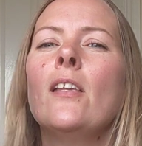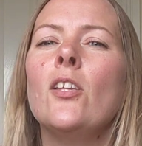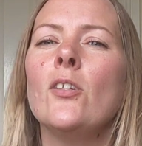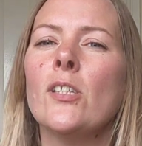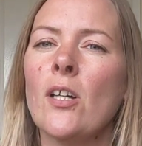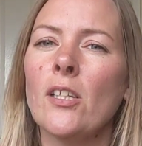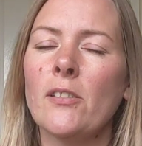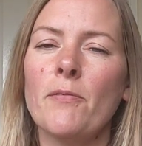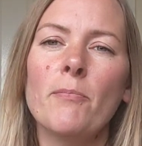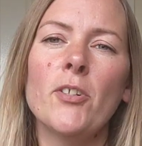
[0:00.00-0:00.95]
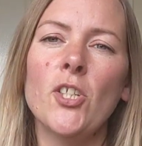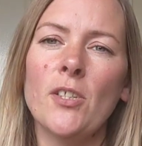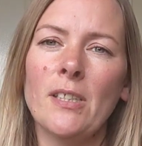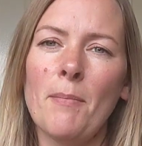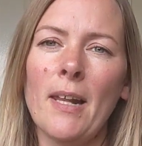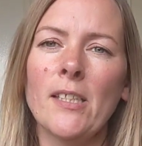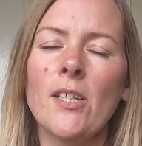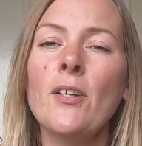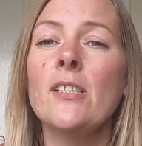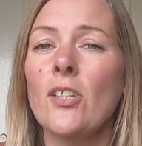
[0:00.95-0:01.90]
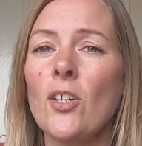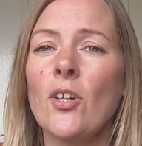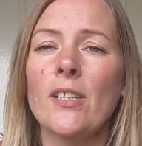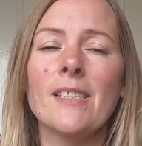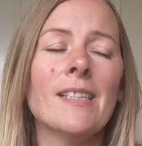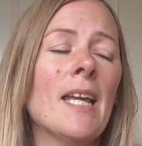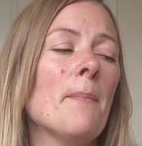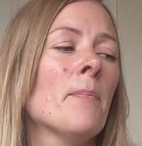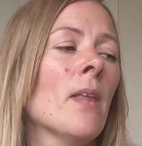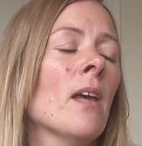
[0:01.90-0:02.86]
you start to produce that melatonin so you can go to sleep.